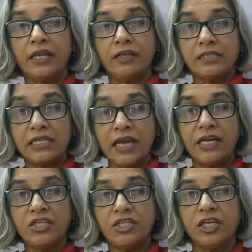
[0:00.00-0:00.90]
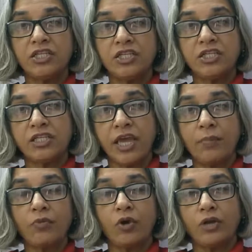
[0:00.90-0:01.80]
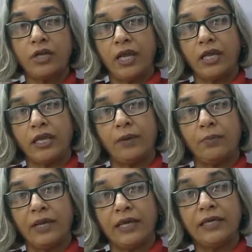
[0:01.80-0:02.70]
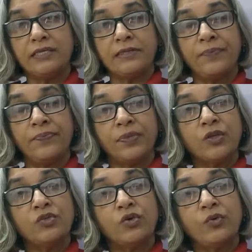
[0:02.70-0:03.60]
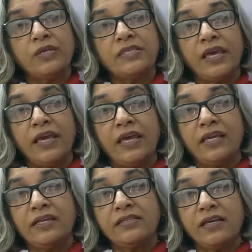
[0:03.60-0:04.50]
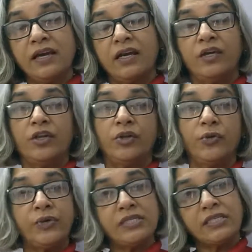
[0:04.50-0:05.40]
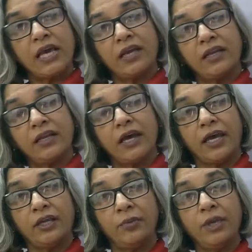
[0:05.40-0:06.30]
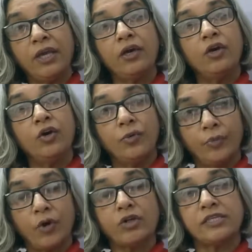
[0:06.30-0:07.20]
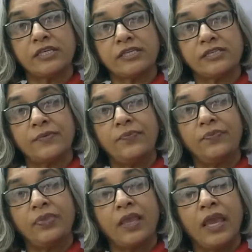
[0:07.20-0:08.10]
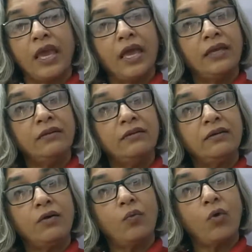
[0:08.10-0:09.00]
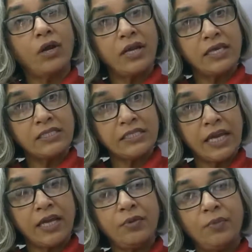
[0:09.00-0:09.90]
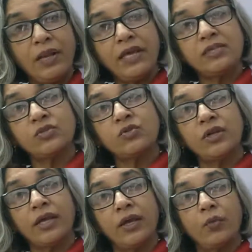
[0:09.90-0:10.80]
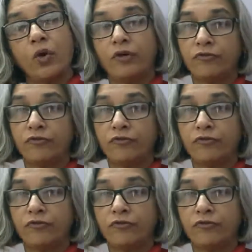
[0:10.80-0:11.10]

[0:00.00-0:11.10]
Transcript: slight changes kept on taking place. So we say it is a continuous and a dynamic process. And what has taken place today, what